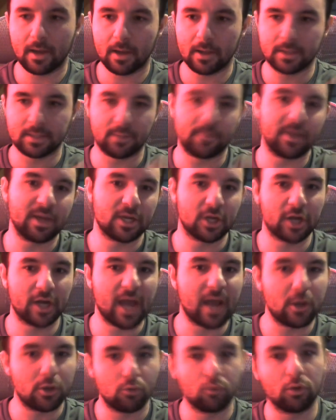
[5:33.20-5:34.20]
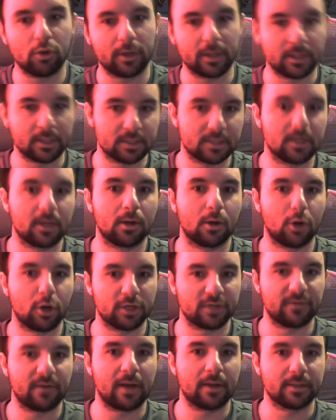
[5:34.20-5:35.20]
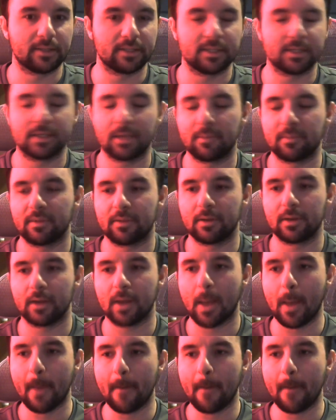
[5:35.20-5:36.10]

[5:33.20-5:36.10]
depending on how you look at the sunk cost fallacy type of thing.